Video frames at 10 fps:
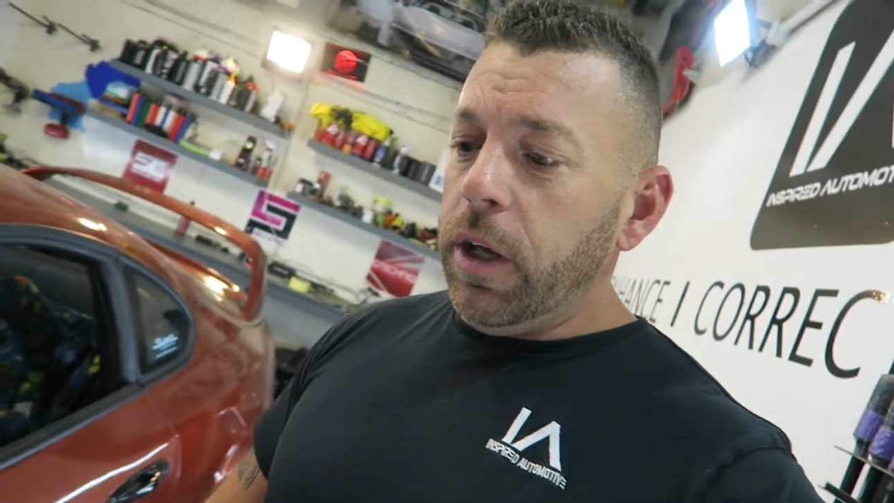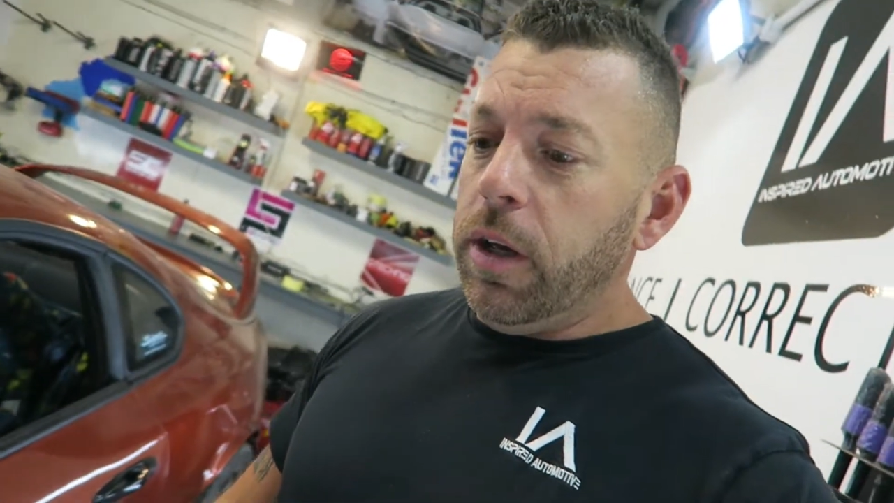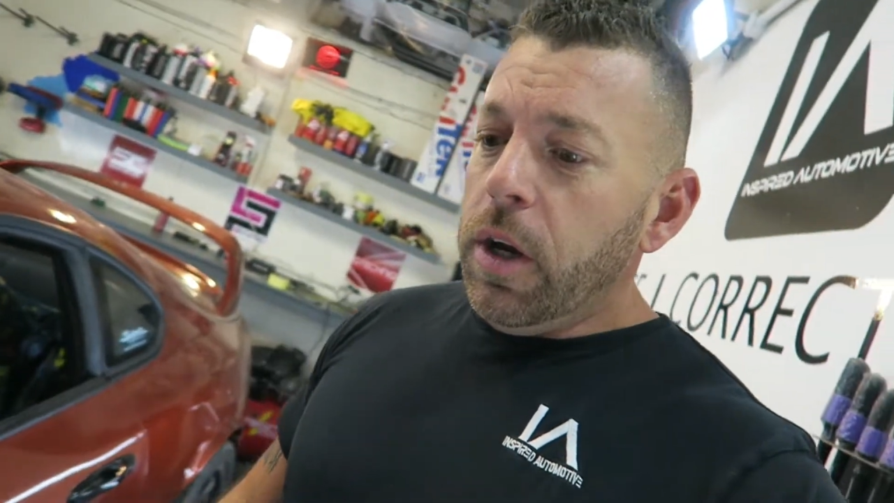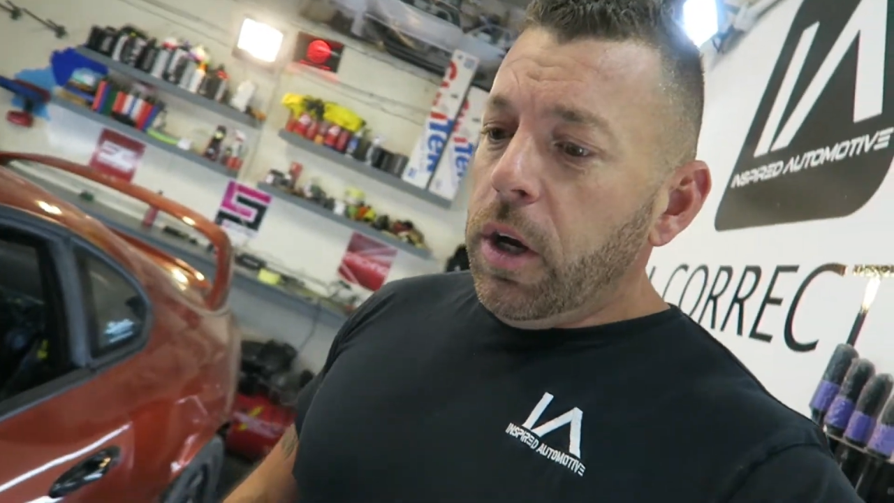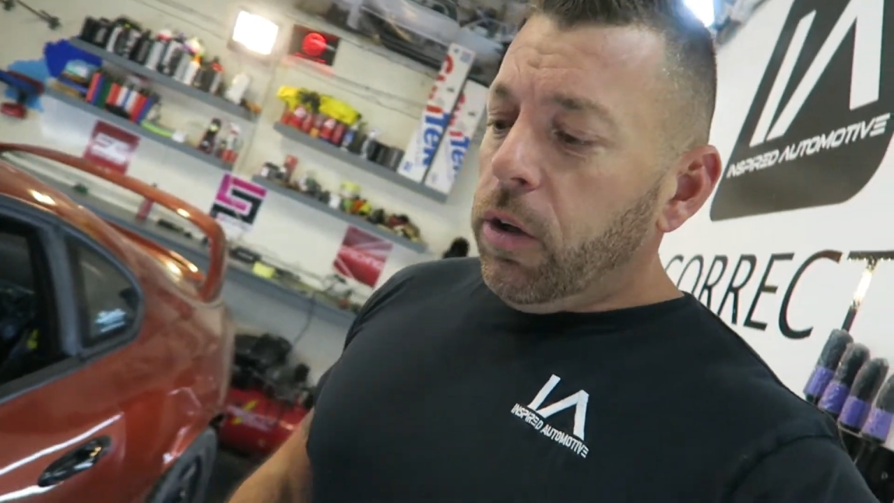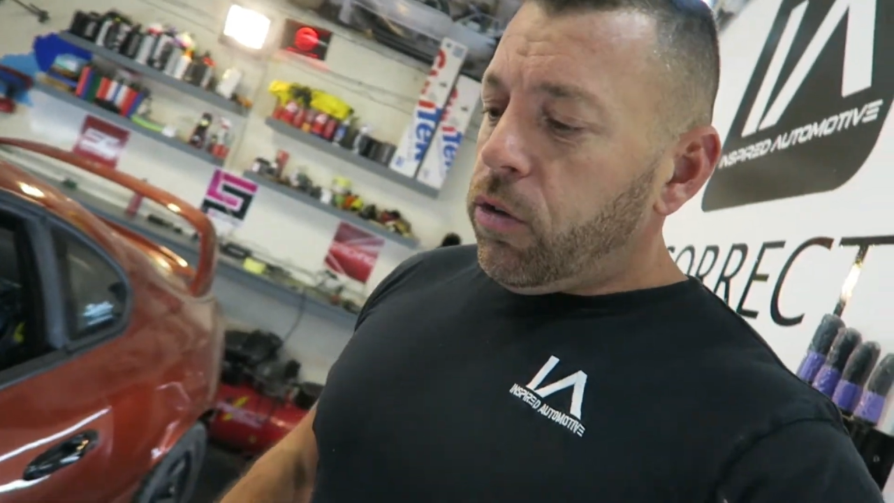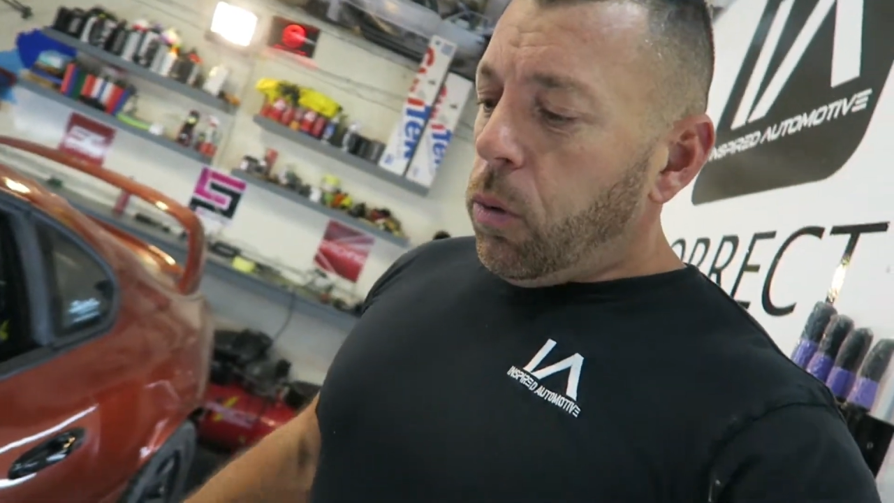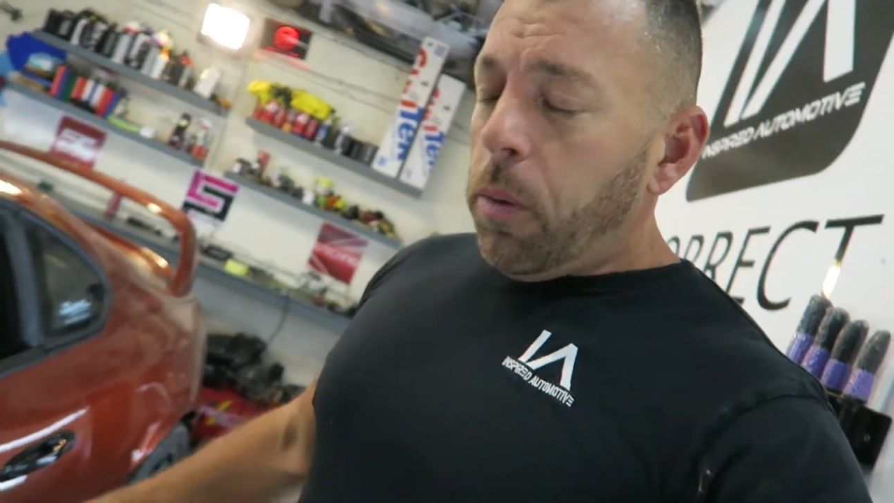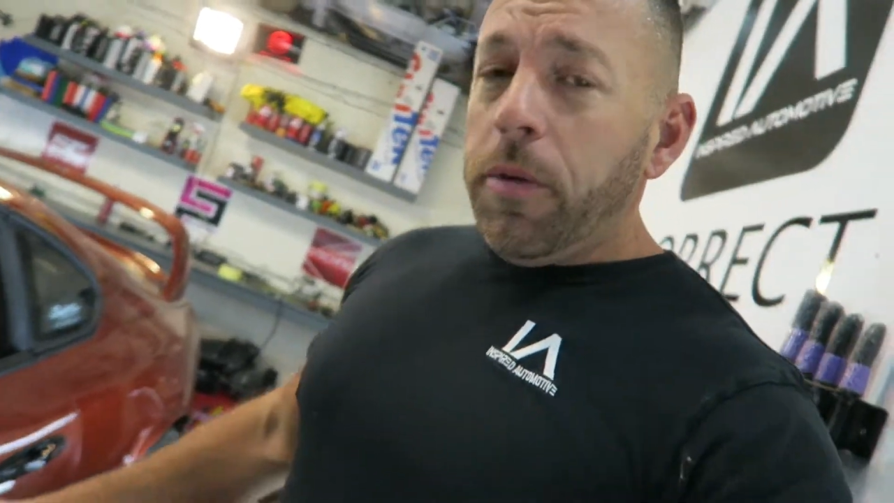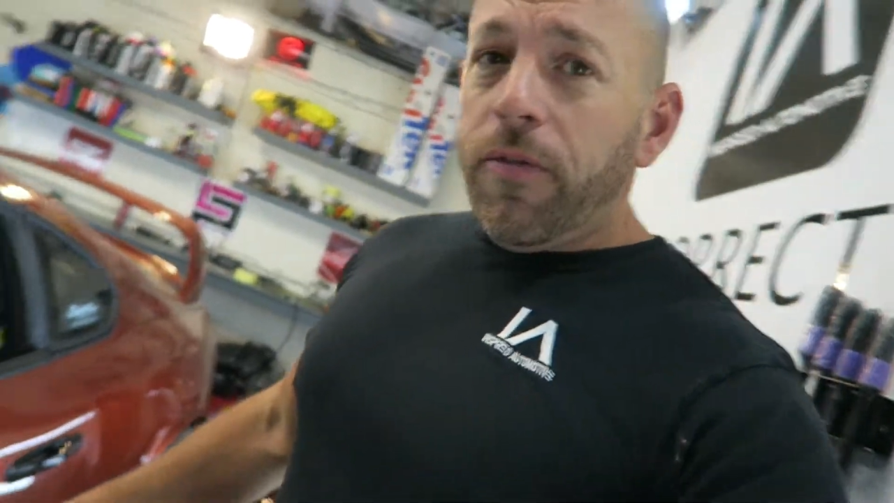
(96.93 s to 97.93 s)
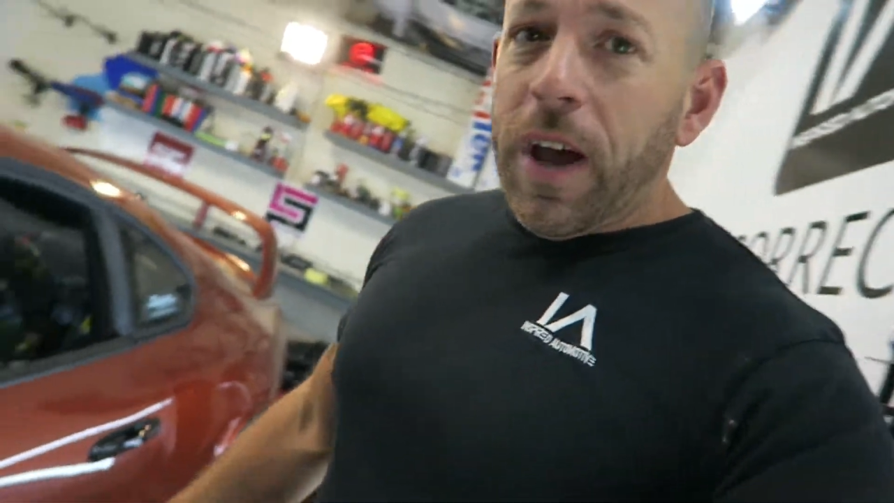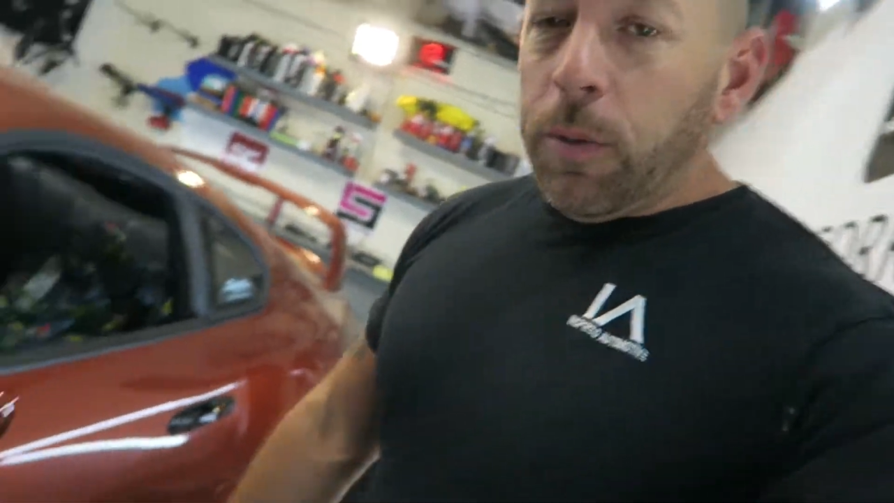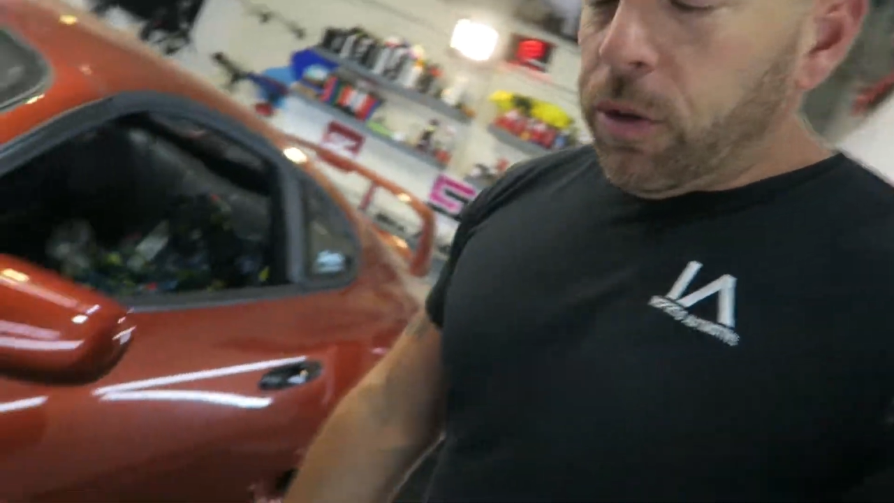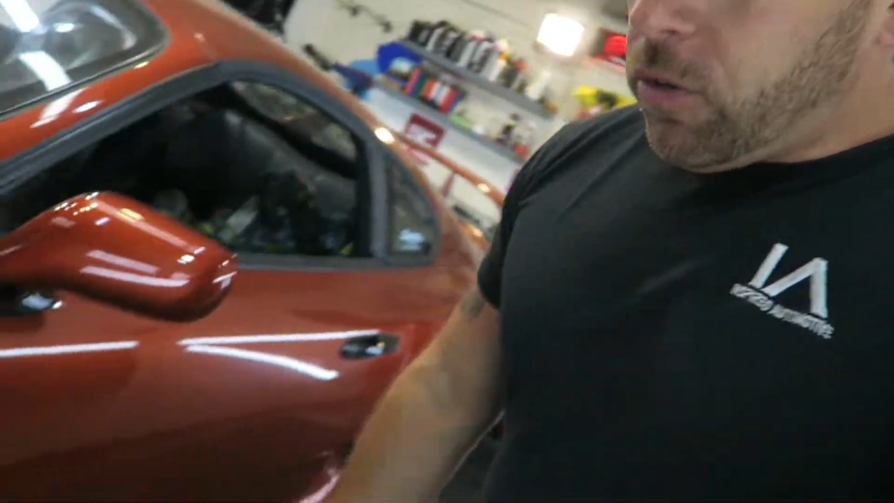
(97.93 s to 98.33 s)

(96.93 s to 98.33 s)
it. So what we found